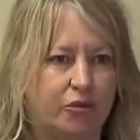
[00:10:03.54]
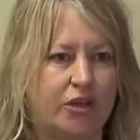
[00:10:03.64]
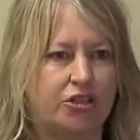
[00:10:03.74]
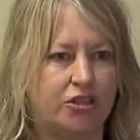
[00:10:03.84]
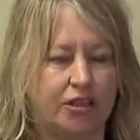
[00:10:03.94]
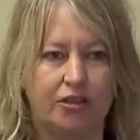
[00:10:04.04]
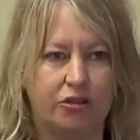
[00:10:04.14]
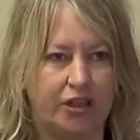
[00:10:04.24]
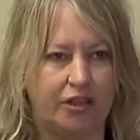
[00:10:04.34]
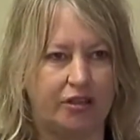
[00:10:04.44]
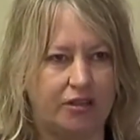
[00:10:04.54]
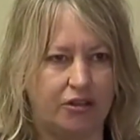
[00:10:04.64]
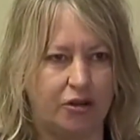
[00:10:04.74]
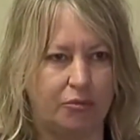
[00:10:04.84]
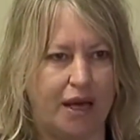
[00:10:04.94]
So the question,
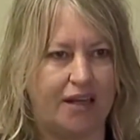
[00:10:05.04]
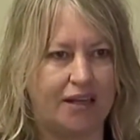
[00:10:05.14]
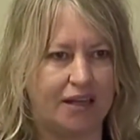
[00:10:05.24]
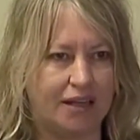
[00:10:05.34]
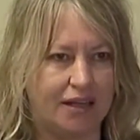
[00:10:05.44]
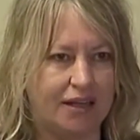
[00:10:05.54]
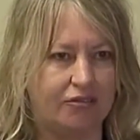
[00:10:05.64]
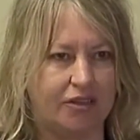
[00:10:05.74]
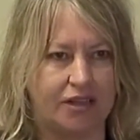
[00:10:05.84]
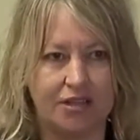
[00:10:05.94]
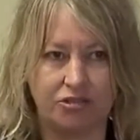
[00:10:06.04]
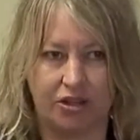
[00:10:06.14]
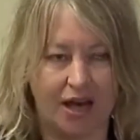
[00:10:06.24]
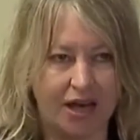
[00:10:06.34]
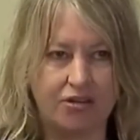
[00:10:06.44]
including, you know, banking and
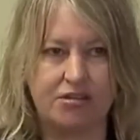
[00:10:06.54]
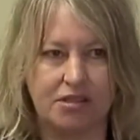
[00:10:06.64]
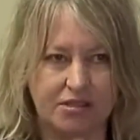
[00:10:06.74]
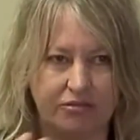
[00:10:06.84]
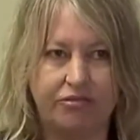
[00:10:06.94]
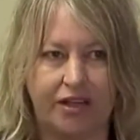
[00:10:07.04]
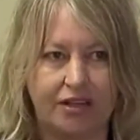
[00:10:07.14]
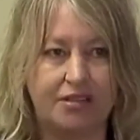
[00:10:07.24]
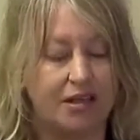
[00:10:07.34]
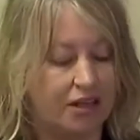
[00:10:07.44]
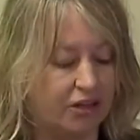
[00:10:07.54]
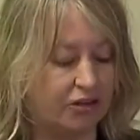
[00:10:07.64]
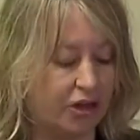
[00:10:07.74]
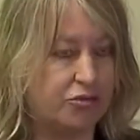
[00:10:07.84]
everything else, so how does this affect